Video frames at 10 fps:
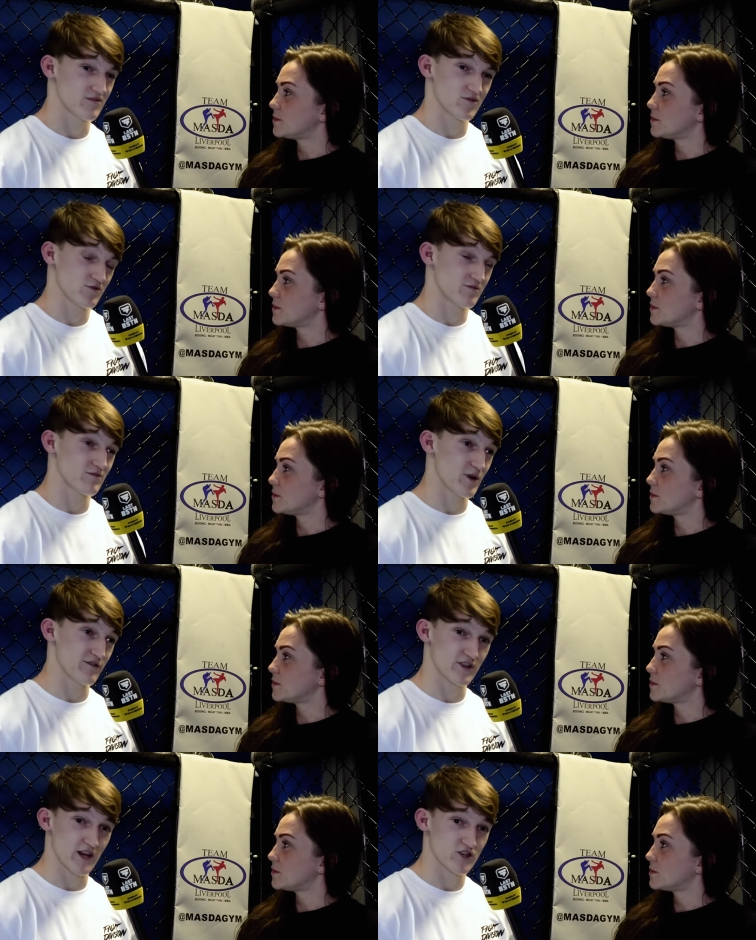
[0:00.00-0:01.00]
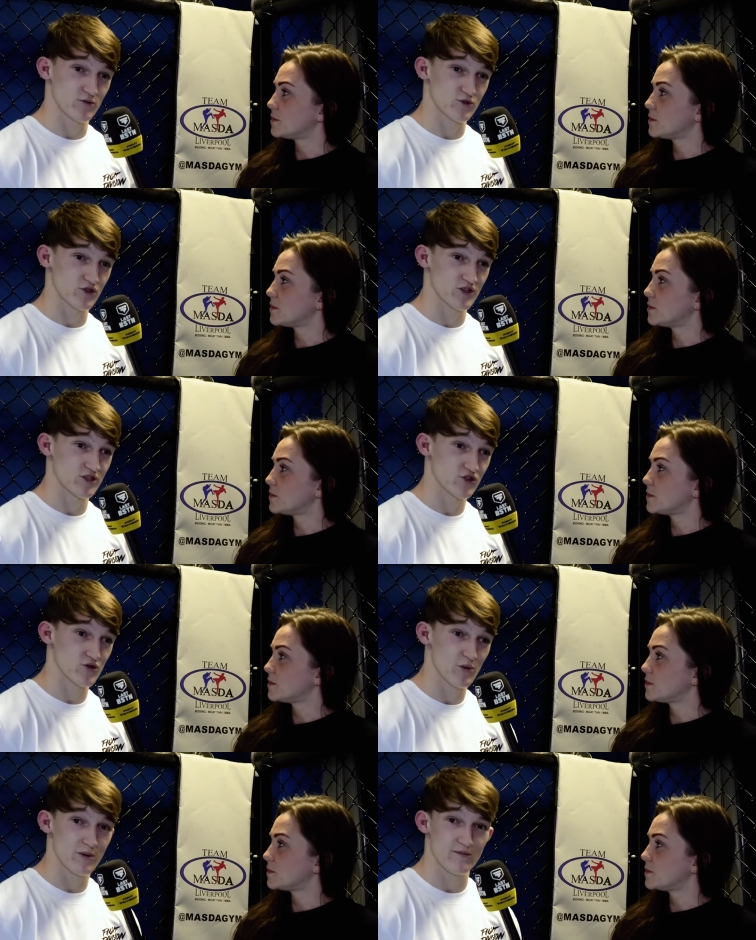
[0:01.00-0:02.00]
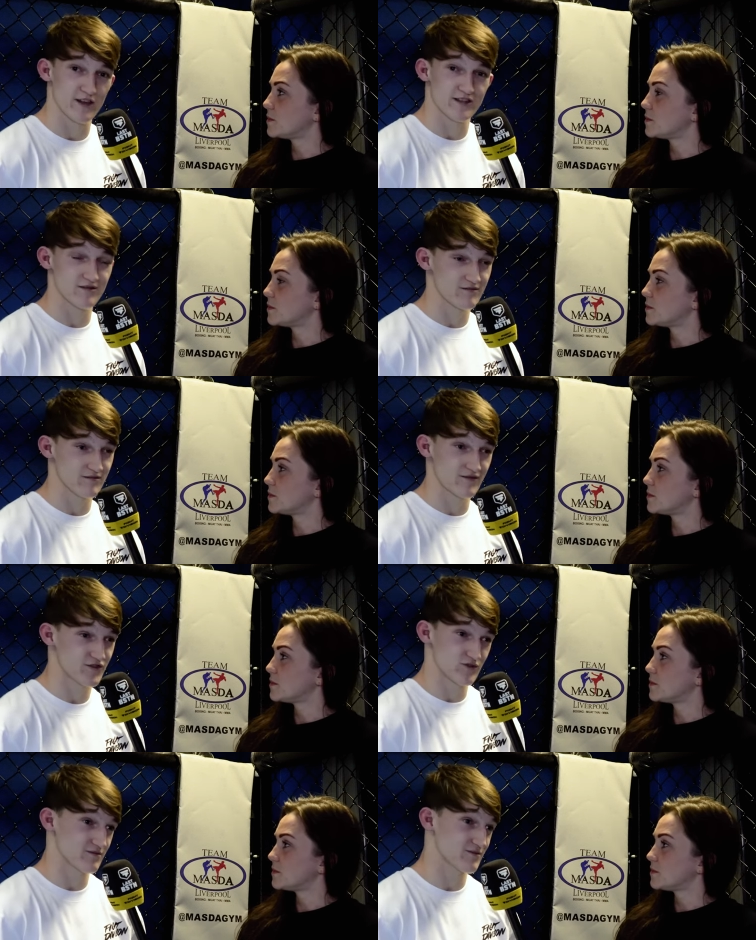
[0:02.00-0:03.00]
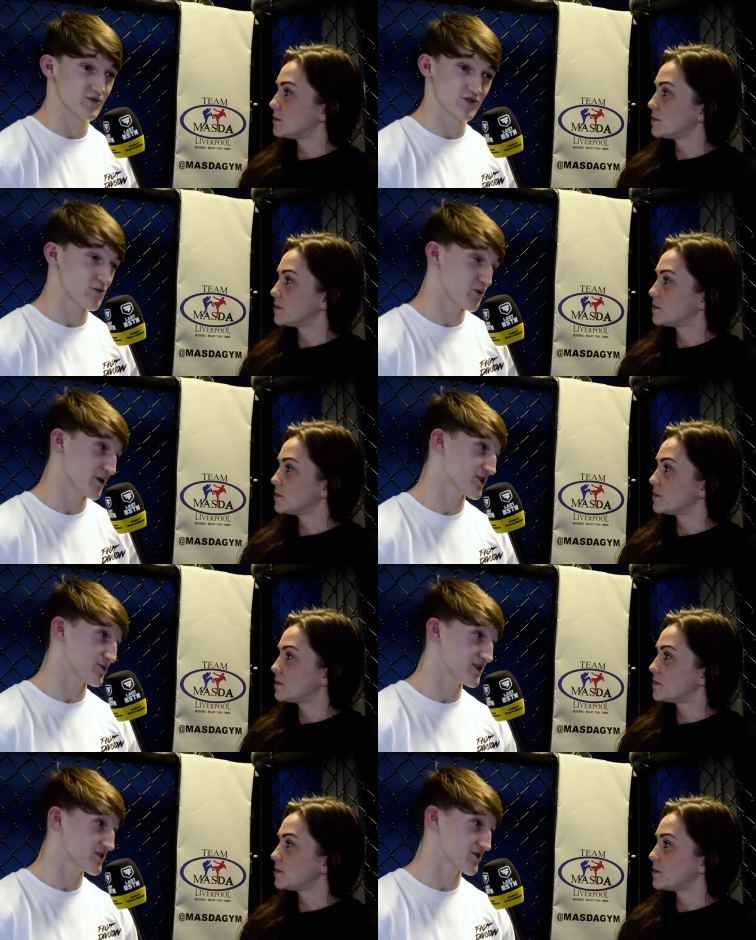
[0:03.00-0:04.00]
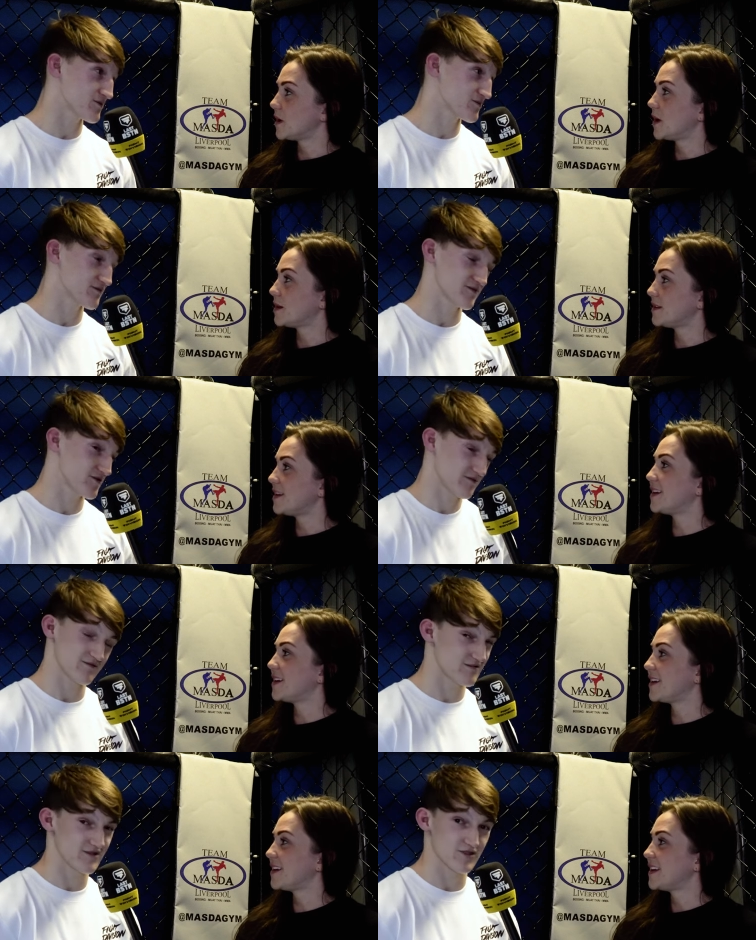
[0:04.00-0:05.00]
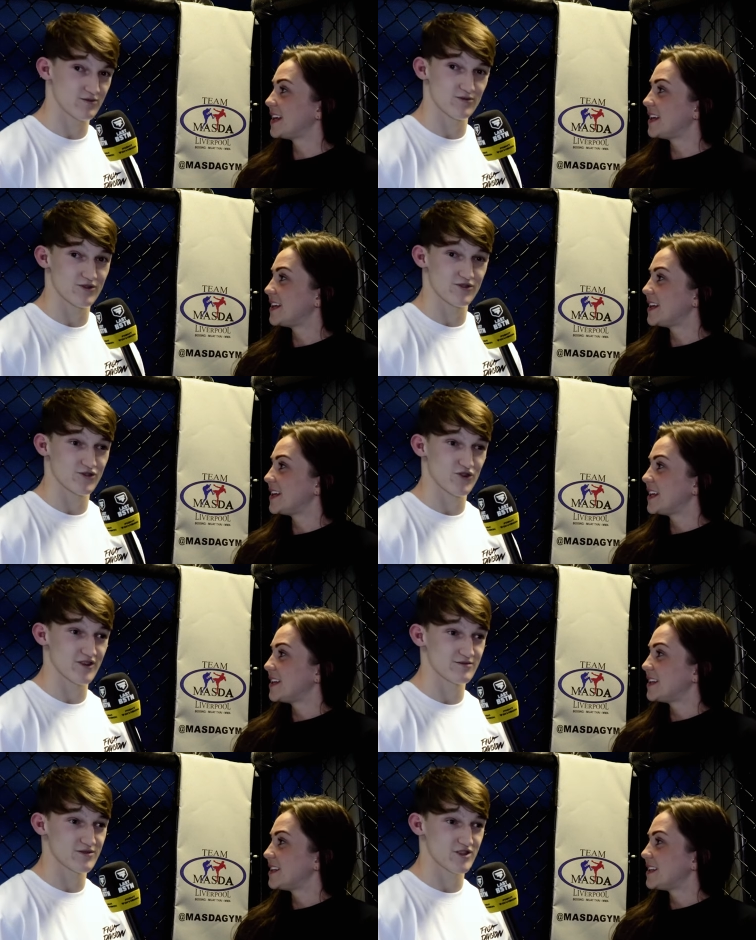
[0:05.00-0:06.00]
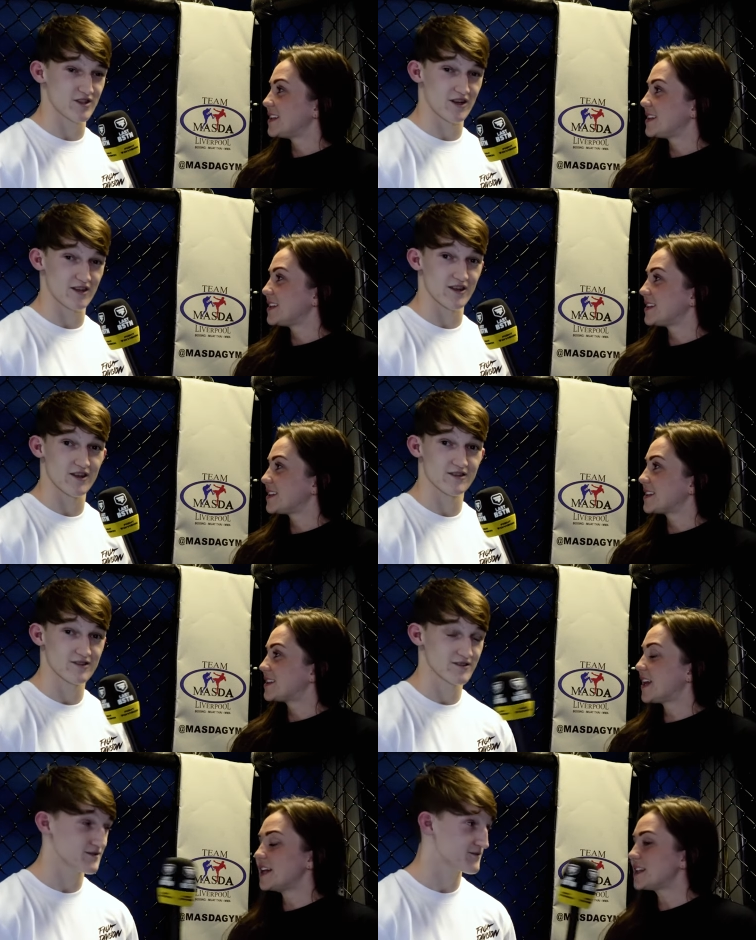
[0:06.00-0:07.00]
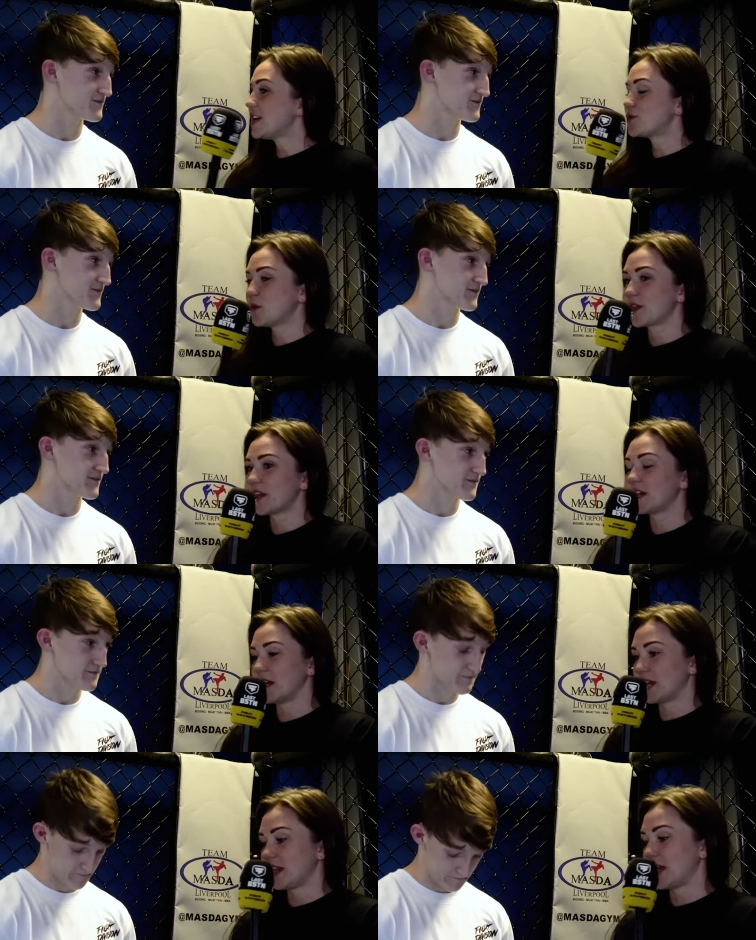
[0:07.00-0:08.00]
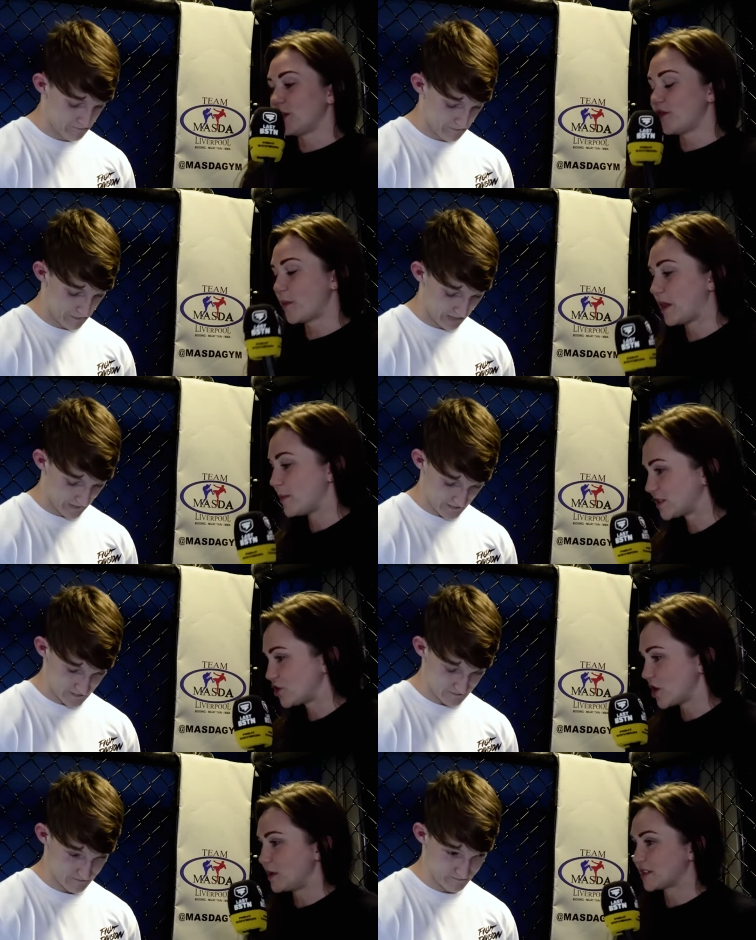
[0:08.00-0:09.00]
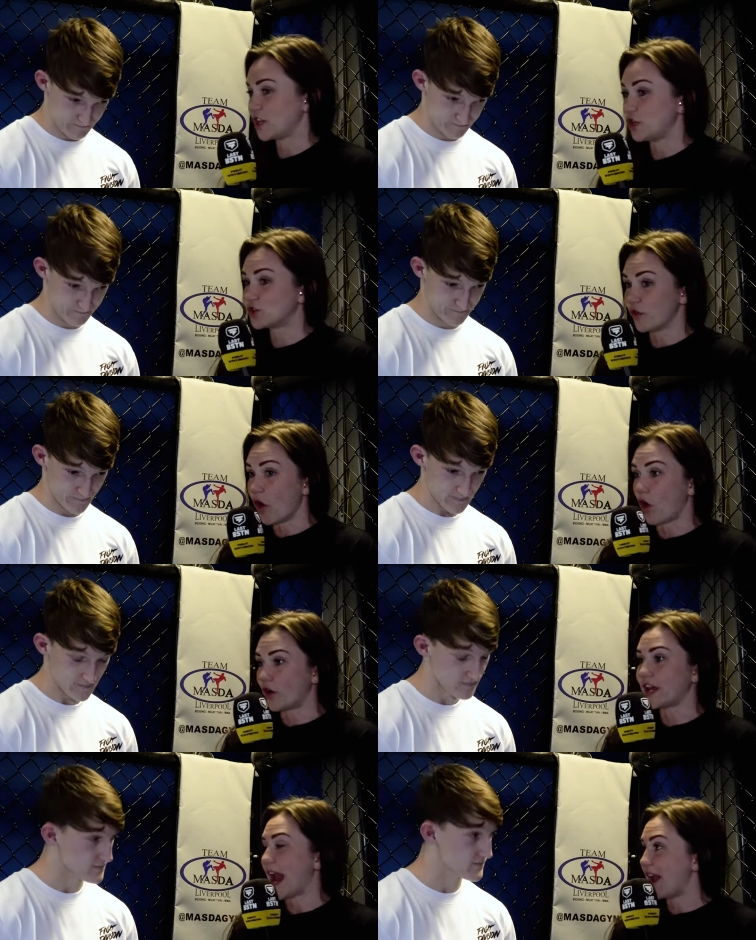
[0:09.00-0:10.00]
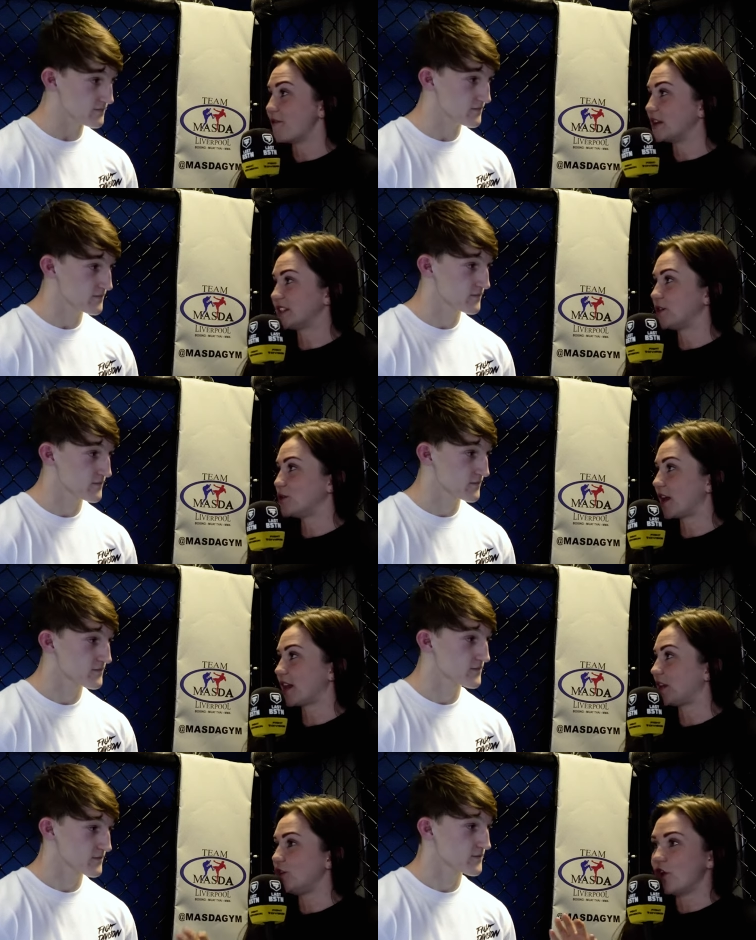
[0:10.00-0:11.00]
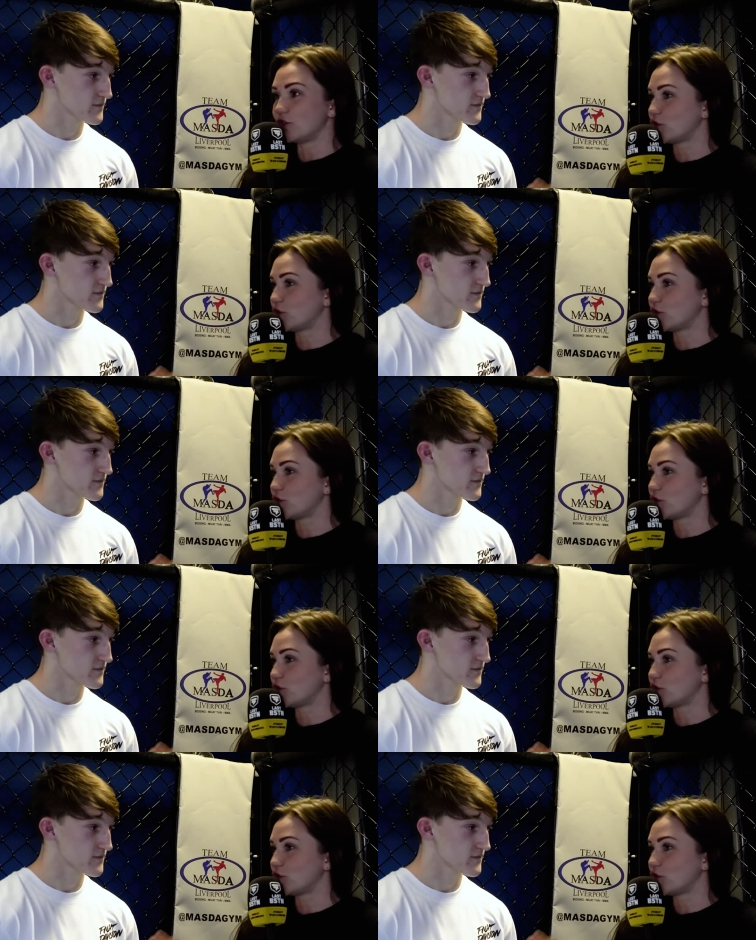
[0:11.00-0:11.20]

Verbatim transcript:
Speaker 1: Just waiting for the next opportunity to come up. I'm ready for something come up next week, so
Speaker 2: just gotta treat it like that. That is one thing, again, that I love about the Masda Gym. It's like you're all on it every single day. Like, you're not